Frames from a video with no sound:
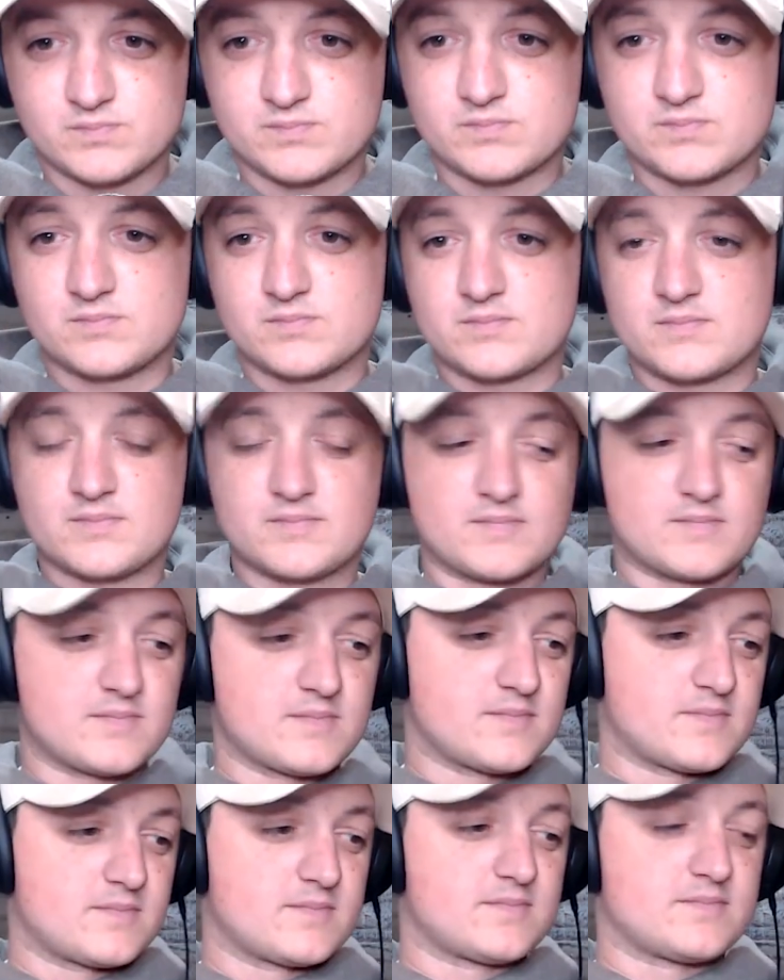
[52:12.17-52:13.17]

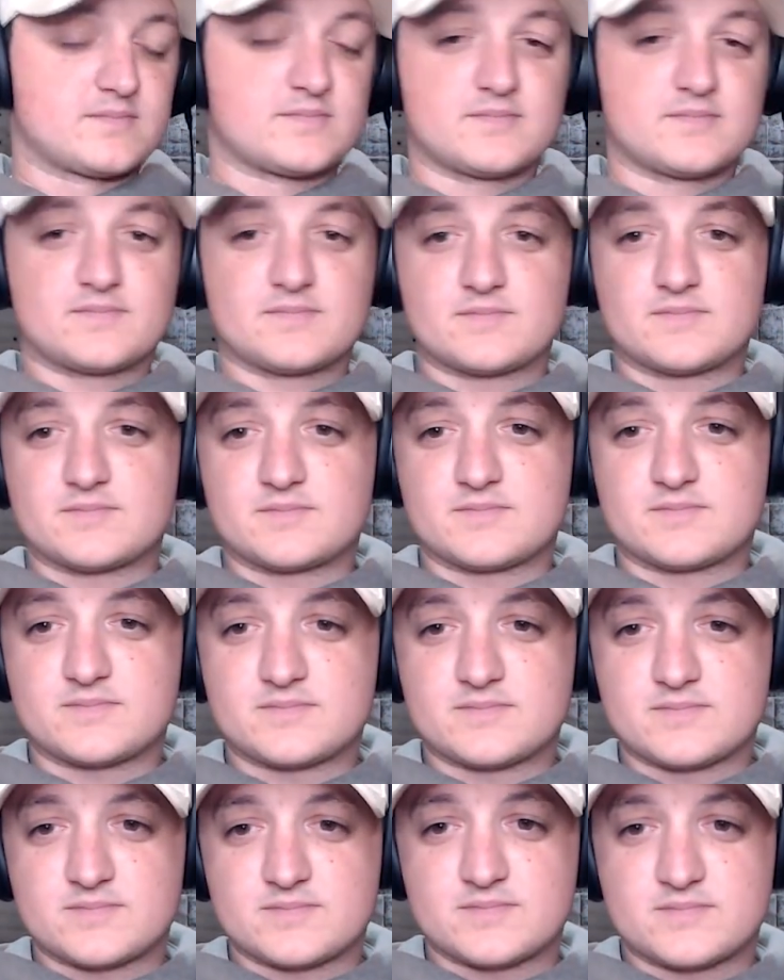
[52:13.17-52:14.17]

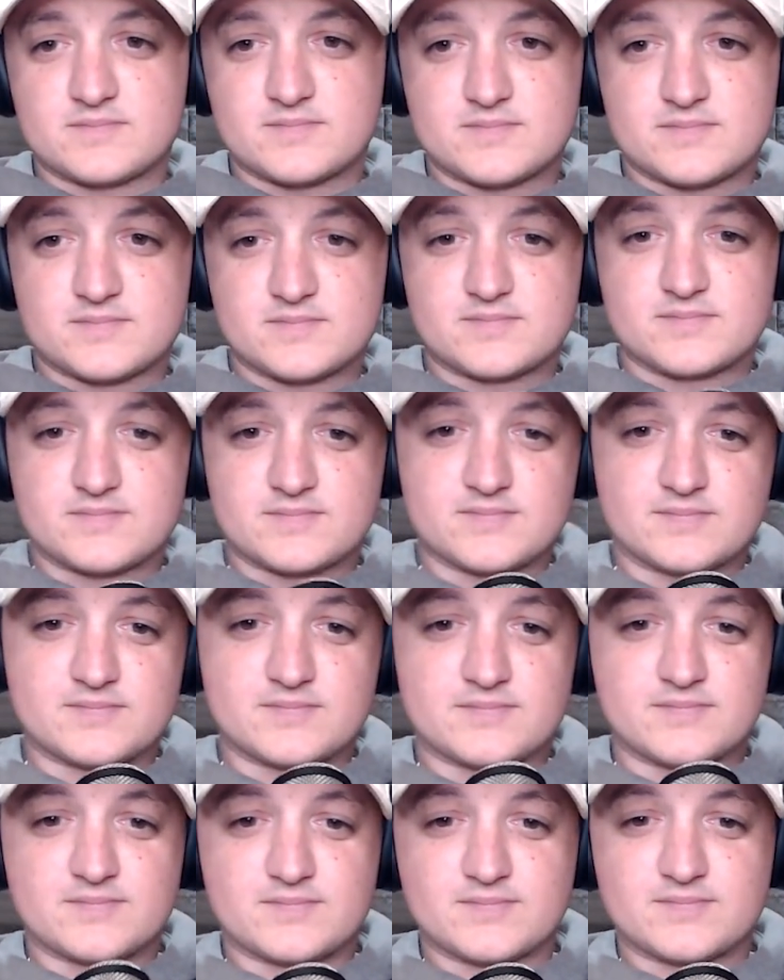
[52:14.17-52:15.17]

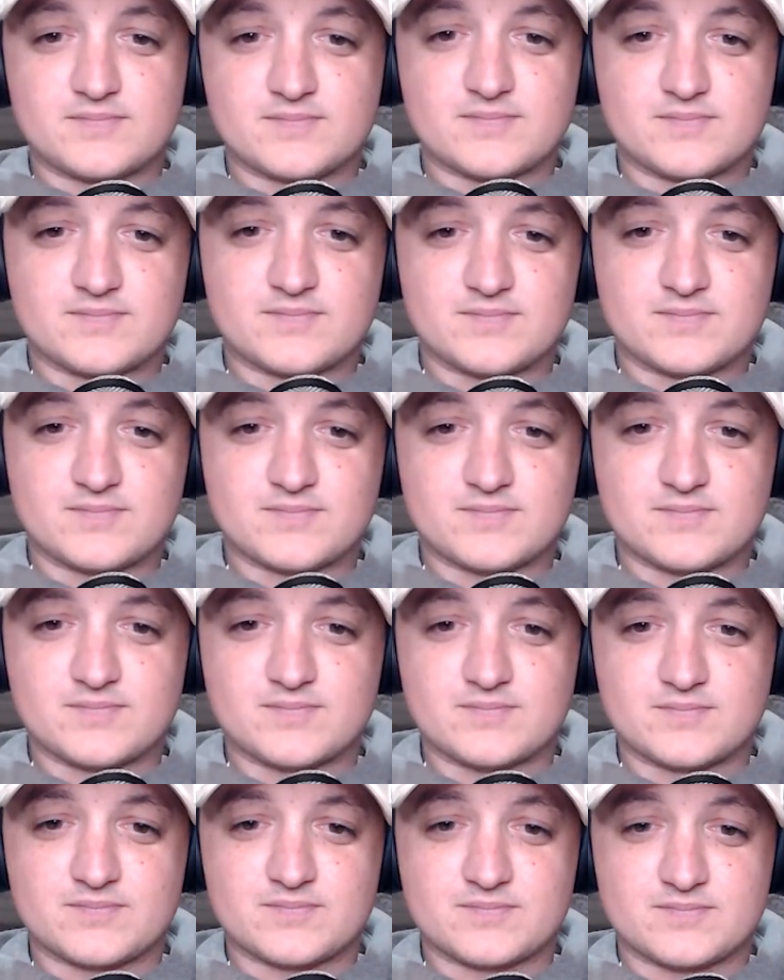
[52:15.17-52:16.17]

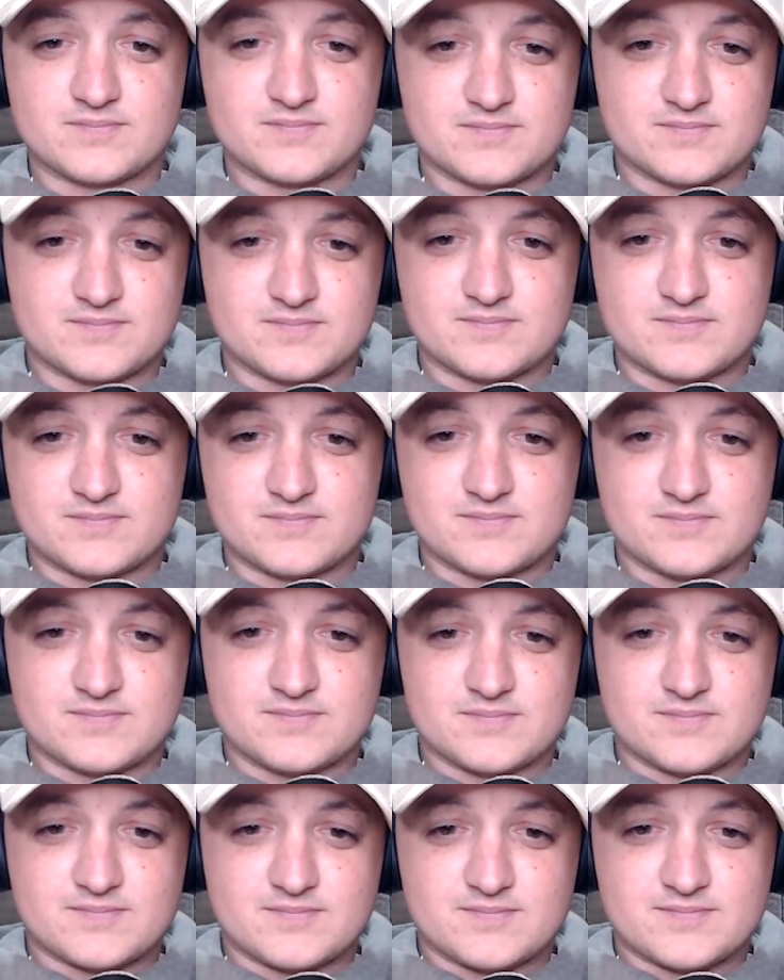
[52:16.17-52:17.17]

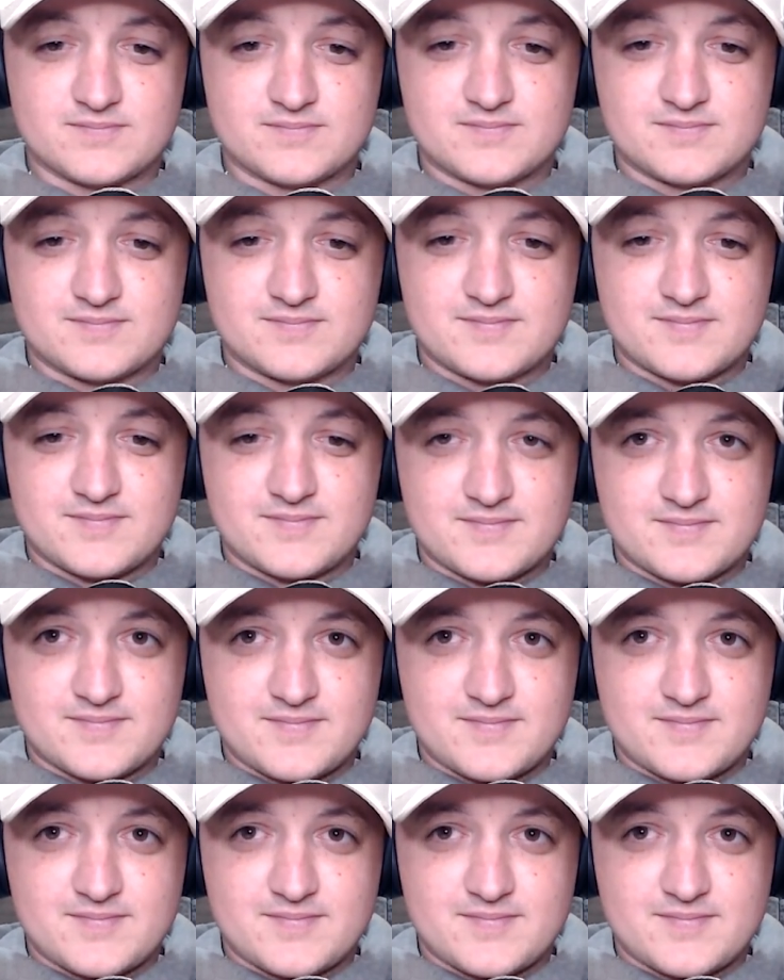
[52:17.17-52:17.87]
No words are spoken by the person on screen.